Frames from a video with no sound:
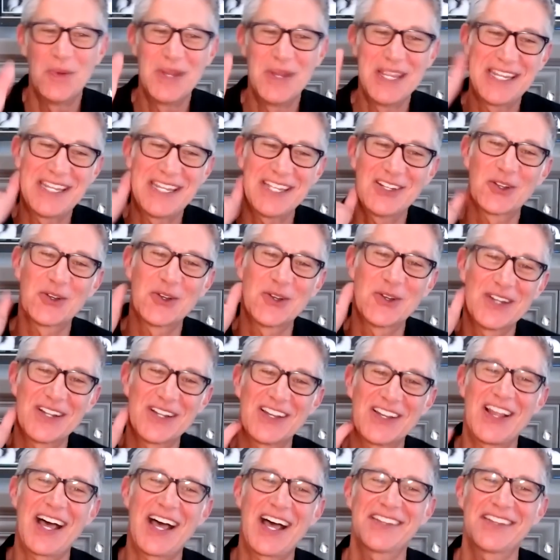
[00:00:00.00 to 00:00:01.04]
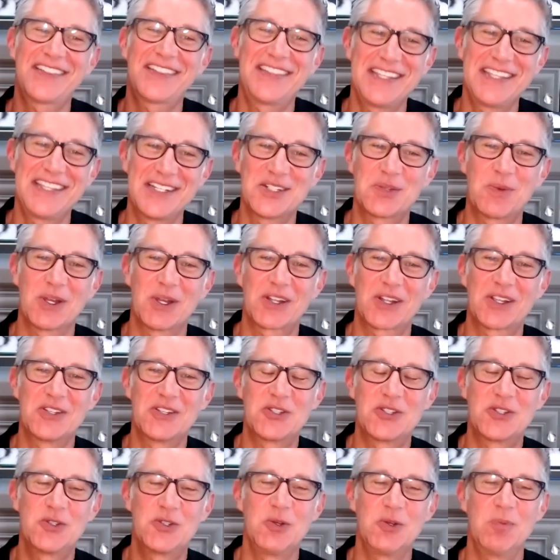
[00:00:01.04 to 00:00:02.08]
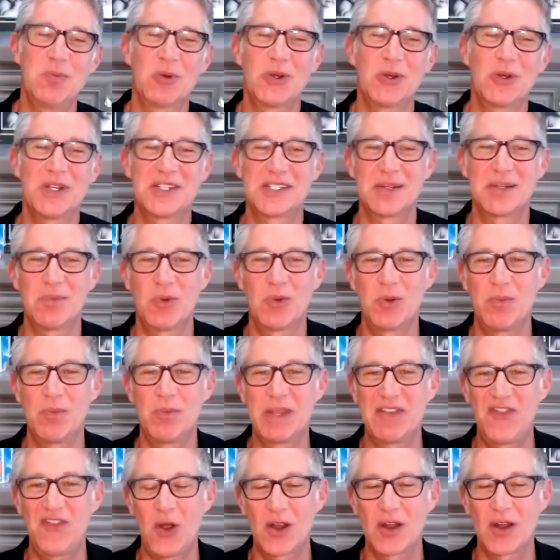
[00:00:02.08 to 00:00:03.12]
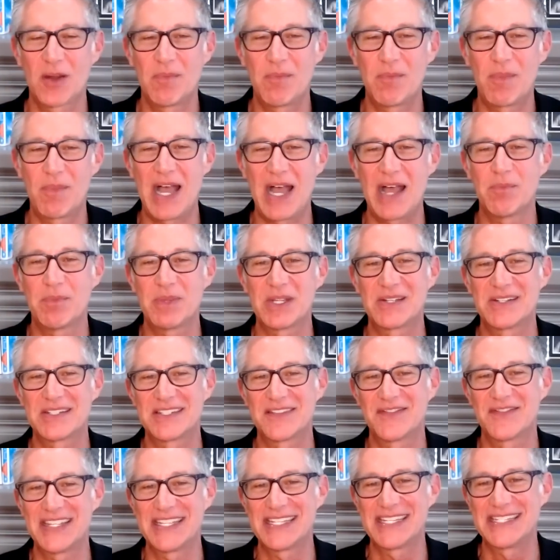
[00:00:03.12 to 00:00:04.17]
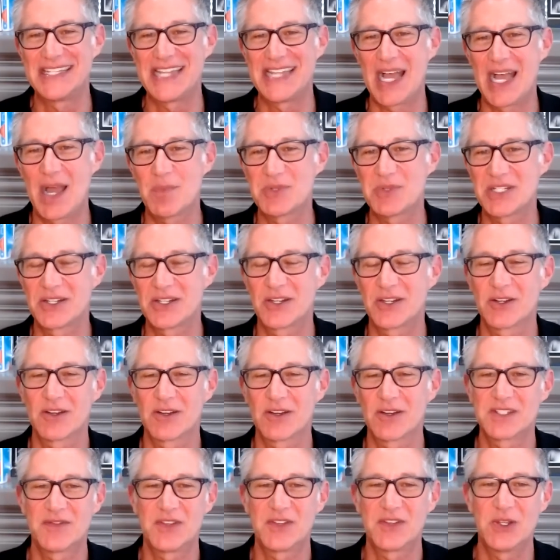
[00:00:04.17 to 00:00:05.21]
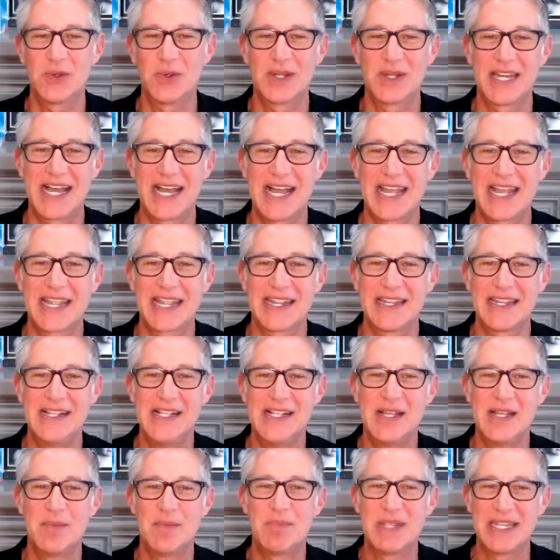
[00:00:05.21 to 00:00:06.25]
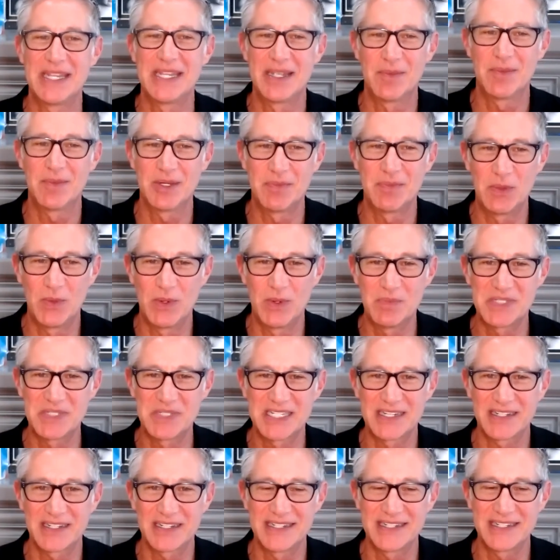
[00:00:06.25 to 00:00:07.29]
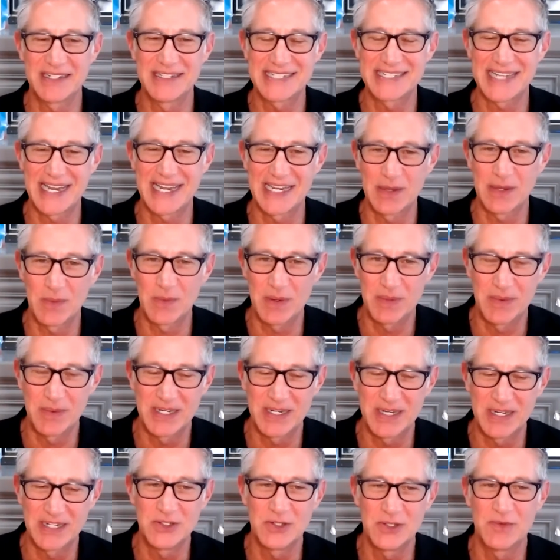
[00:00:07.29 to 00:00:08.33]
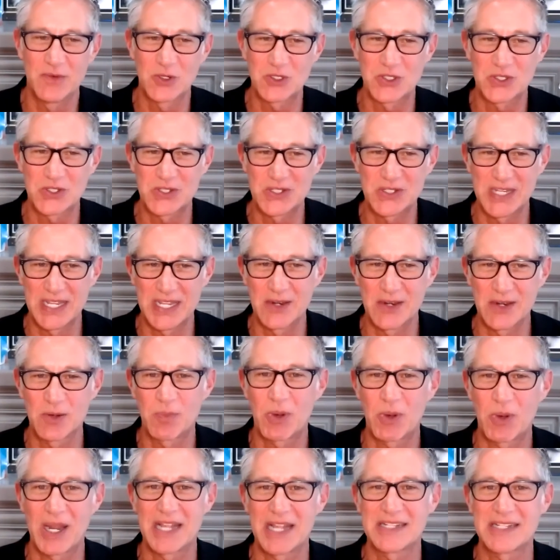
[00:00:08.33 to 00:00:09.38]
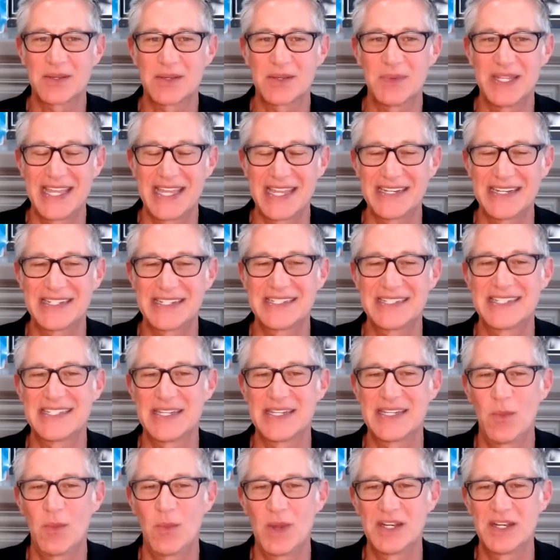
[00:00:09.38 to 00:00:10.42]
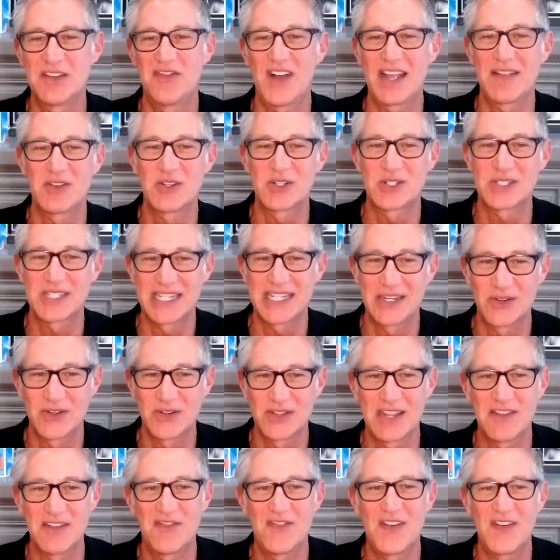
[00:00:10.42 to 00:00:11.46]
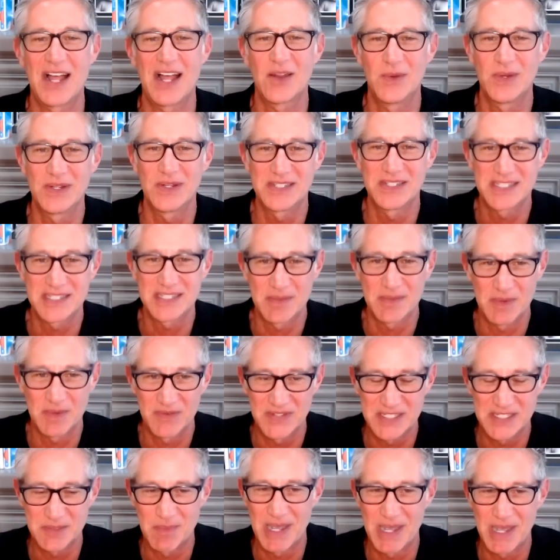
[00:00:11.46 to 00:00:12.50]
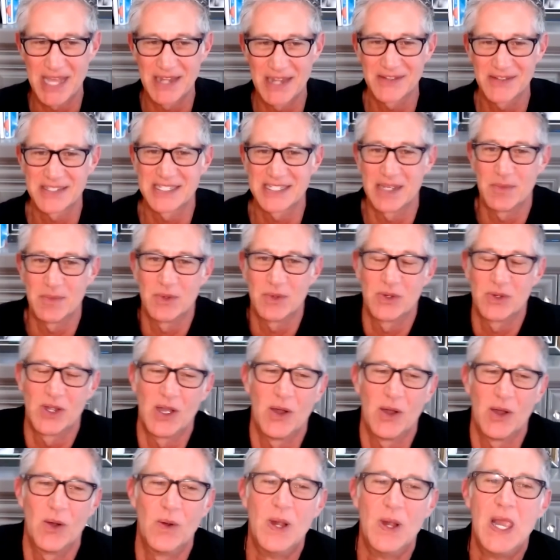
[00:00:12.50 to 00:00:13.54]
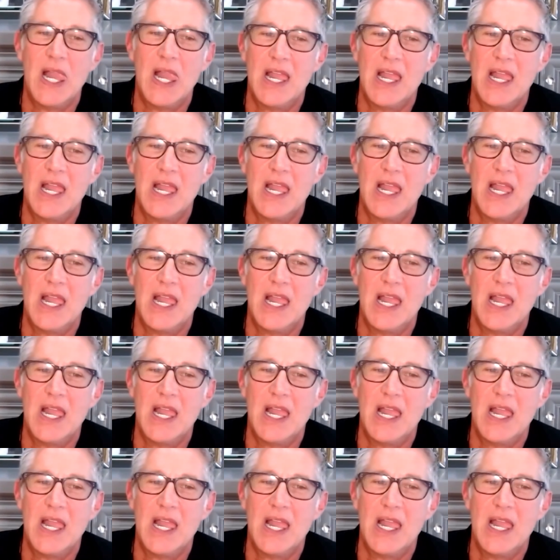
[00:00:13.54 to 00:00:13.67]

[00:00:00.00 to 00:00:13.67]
we can learn a lot of things where consumerism will be far above because of the adoption curves of you and I being able to be whimsically deciding what we want to do versus an enterprise that we then can see 1 to 5 years later they follow on some of these models that will go.